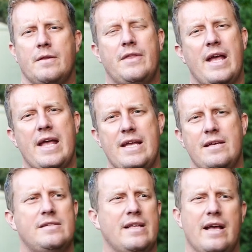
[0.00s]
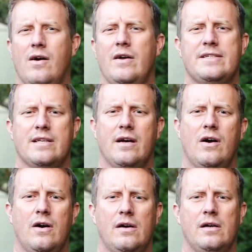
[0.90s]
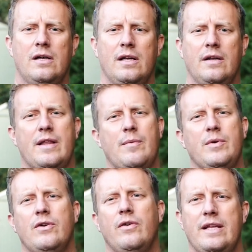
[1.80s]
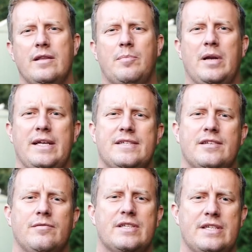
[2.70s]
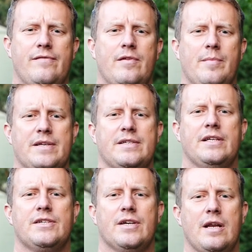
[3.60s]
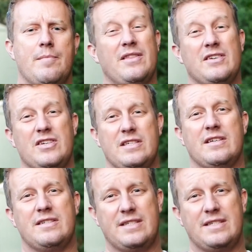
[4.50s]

Their ears, their eyes, their heart, they were not in the place to receive the message. And it meant that Jesus